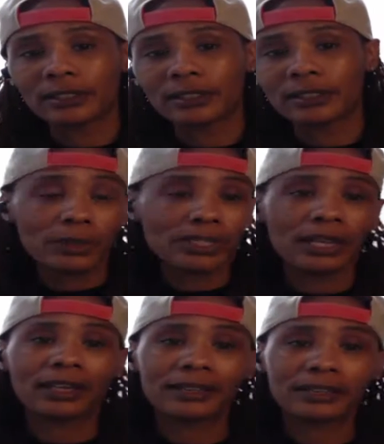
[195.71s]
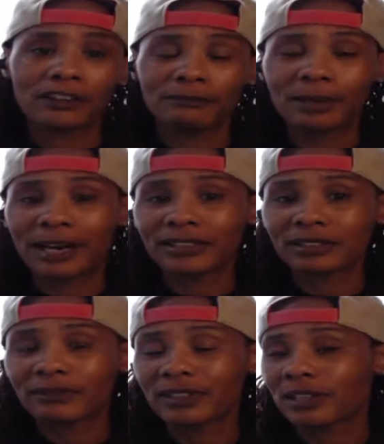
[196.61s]
When we tell ourselves
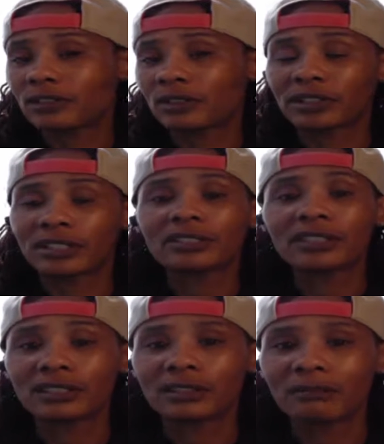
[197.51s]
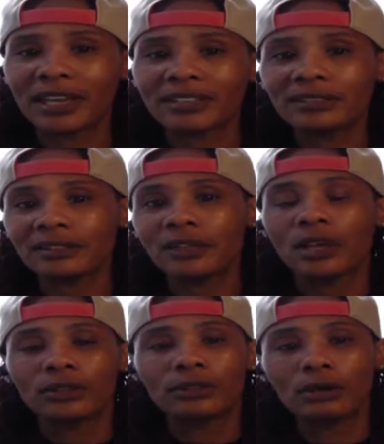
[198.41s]
positive things on a consistent basis,
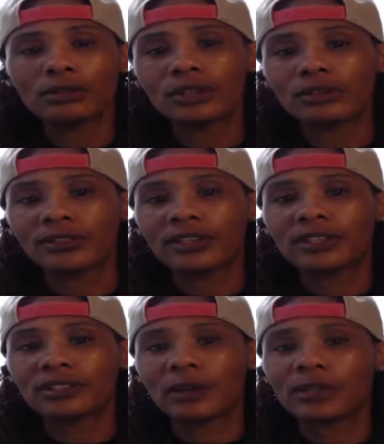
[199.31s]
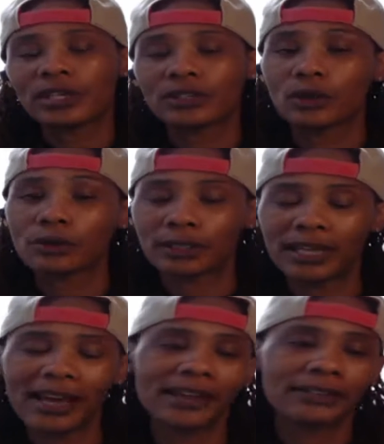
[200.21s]
those are the things that we
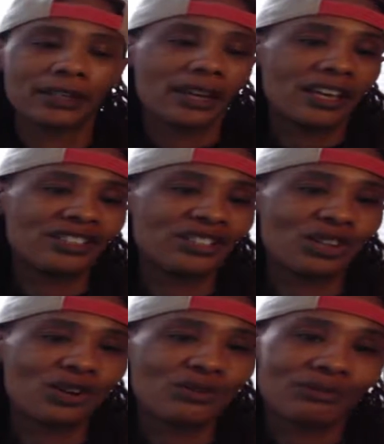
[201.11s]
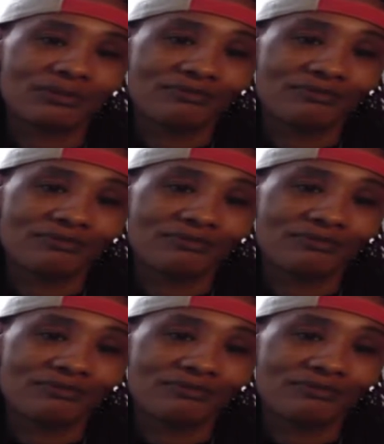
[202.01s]
internalize. And so